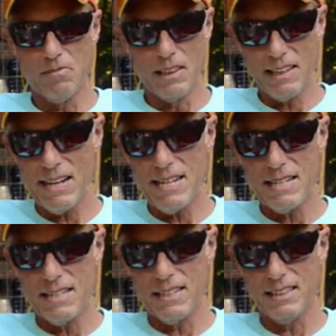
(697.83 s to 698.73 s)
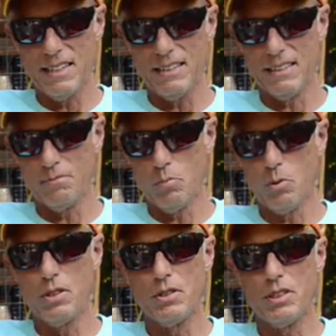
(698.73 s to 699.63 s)
like at that
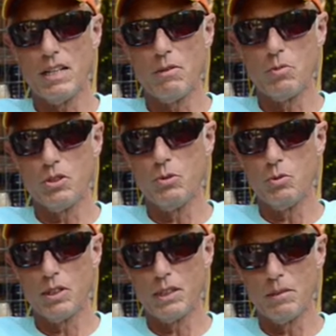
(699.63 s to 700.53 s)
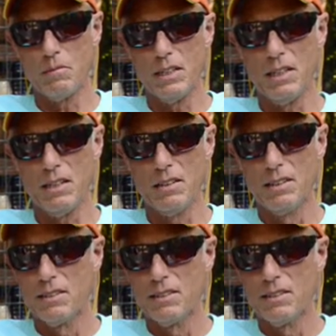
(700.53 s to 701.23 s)
point in time when you wanna come down.